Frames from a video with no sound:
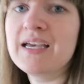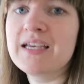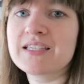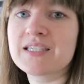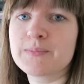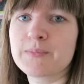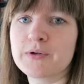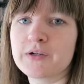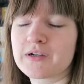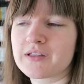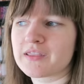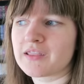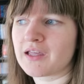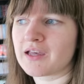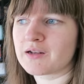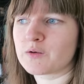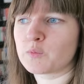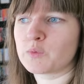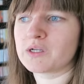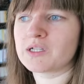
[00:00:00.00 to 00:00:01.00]
is a book
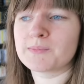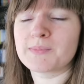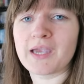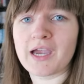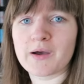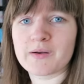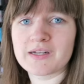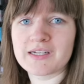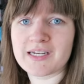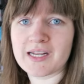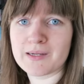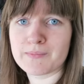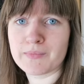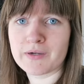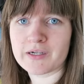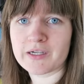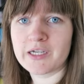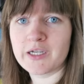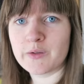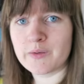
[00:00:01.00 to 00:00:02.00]
that will be out in
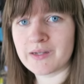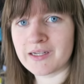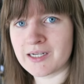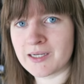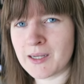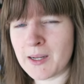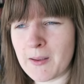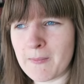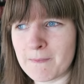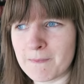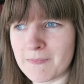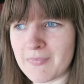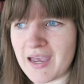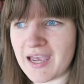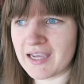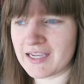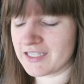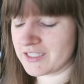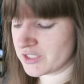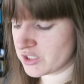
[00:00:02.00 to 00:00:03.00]
Denmark here in
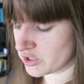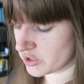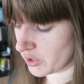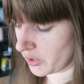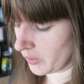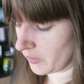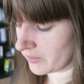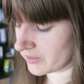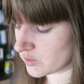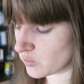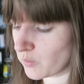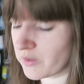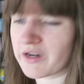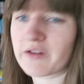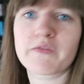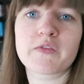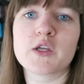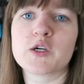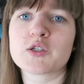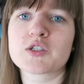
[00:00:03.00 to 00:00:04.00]
May. So it's one
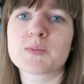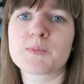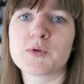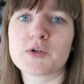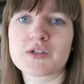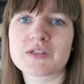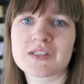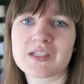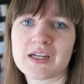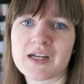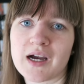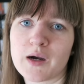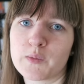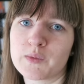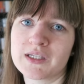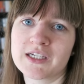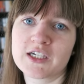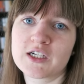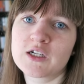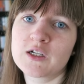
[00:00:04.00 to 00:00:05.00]
of those books that I
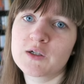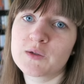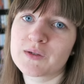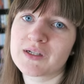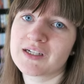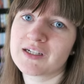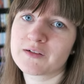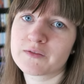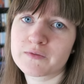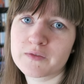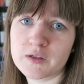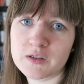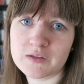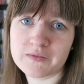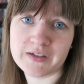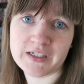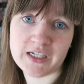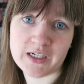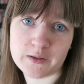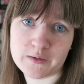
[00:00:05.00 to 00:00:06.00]
will include in a full
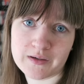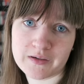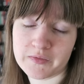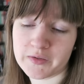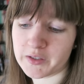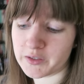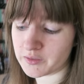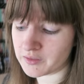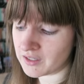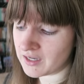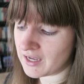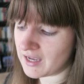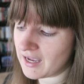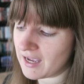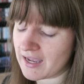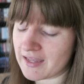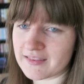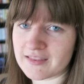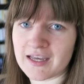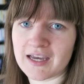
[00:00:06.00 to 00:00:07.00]
video review.
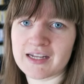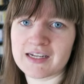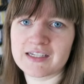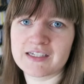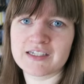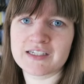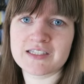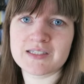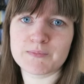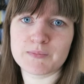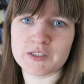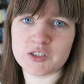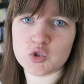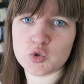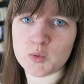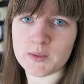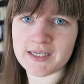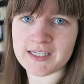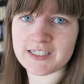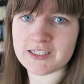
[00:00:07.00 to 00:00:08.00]
And that is
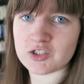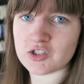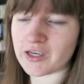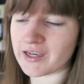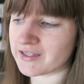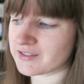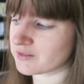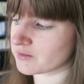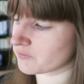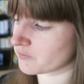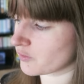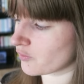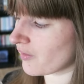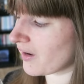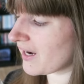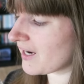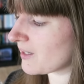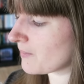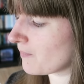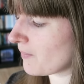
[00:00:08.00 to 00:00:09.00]
Between Shades of
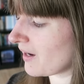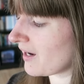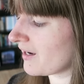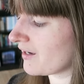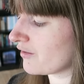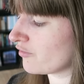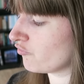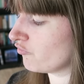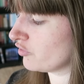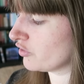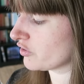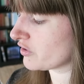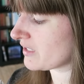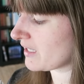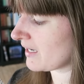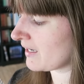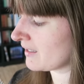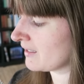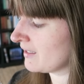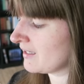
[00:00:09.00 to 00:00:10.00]
Grey by
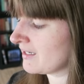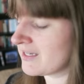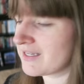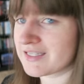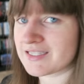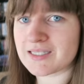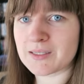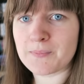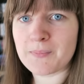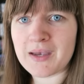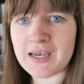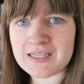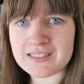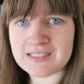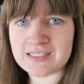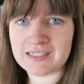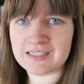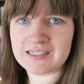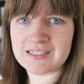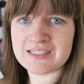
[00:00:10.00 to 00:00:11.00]
Ruta
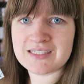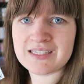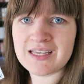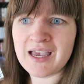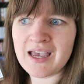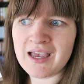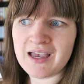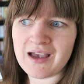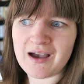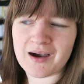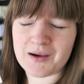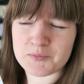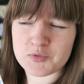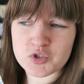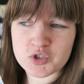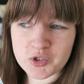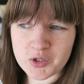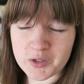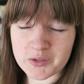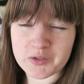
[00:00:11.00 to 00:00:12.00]
Sepetys. I'm
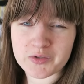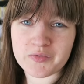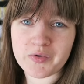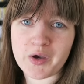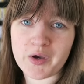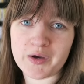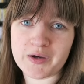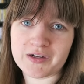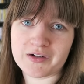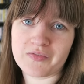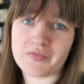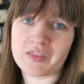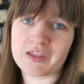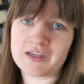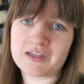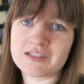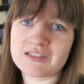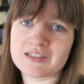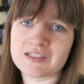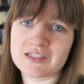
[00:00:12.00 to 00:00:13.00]
sure you've heard of
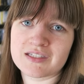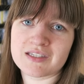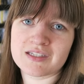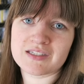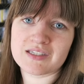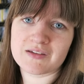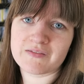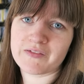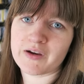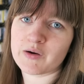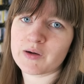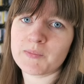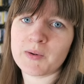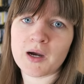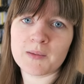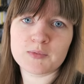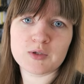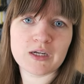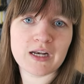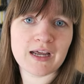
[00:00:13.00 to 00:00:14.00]
this. This is a very
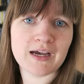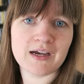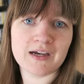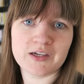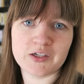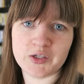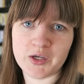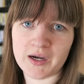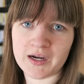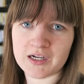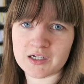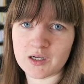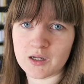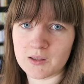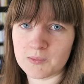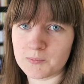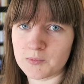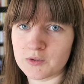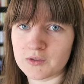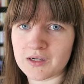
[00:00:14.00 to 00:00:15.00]
popular young
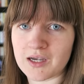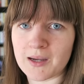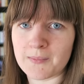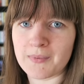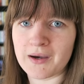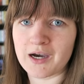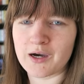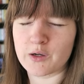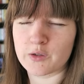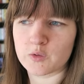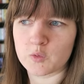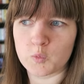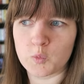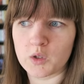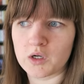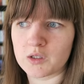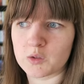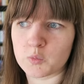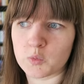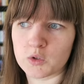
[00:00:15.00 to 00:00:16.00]
adult book about
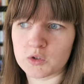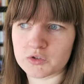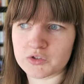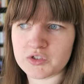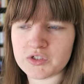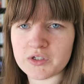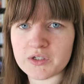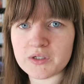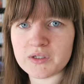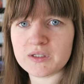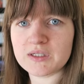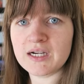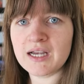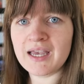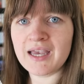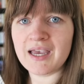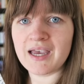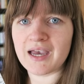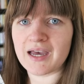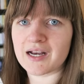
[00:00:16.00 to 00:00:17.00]
World War II
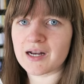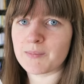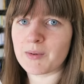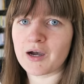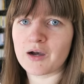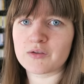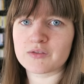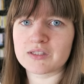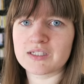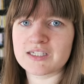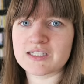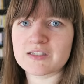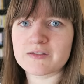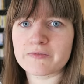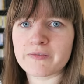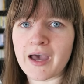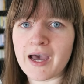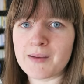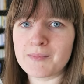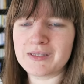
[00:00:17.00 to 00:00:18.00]
and about this
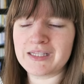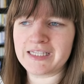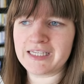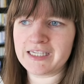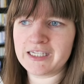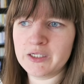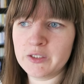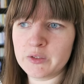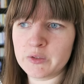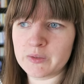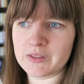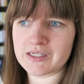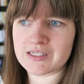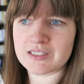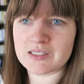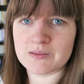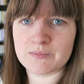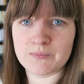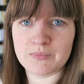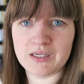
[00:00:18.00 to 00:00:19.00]
family who
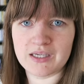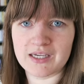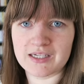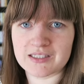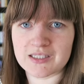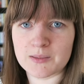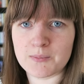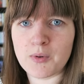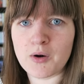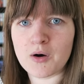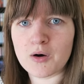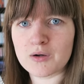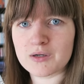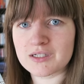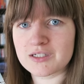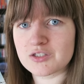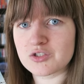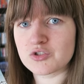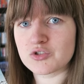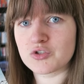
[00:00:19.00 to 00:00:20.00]
is being
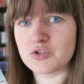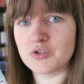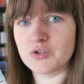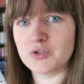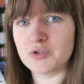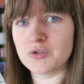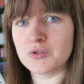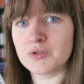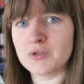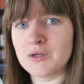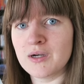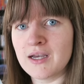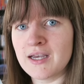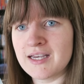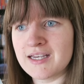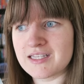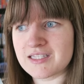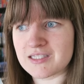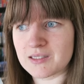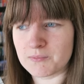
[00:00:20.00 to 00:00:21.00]
deported to
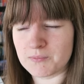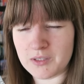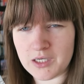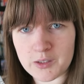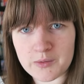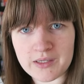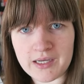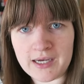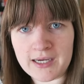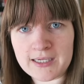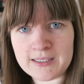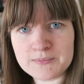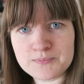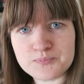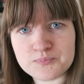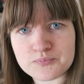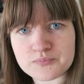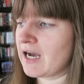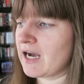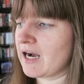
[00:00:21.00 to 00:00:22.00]
Siberia.
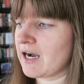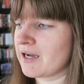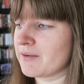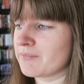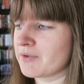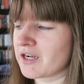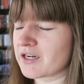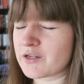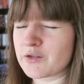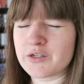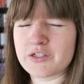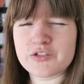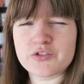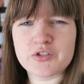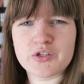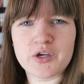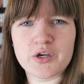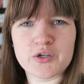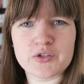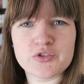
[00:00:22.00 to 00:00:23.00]
I'm not going
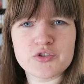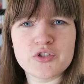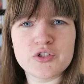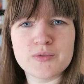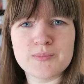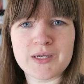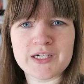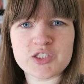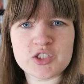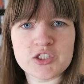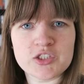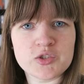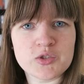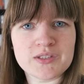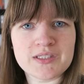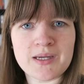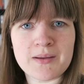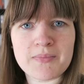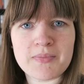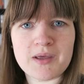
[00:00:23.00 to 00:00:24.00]
to go too much into
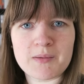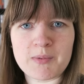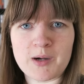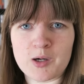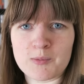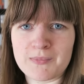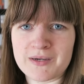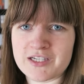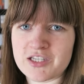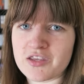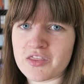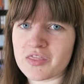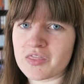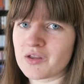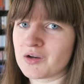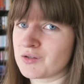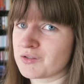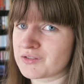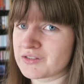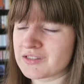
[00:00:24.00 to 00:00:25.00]
depth about my
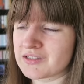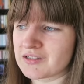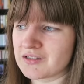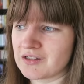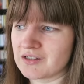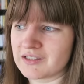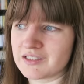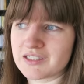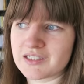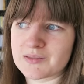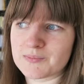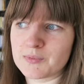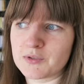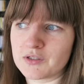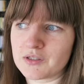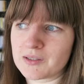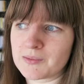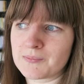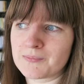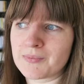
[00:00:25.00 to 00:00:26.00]
thoughts on this
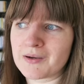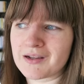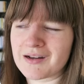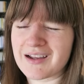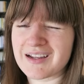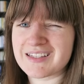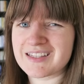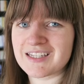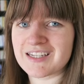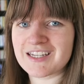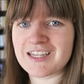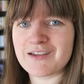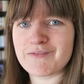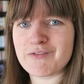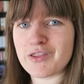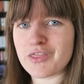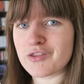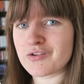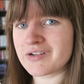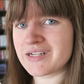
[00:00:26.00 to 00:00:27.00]
book, but I did give
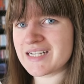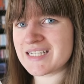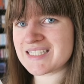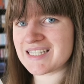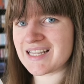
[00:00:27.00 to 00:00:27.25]
it 3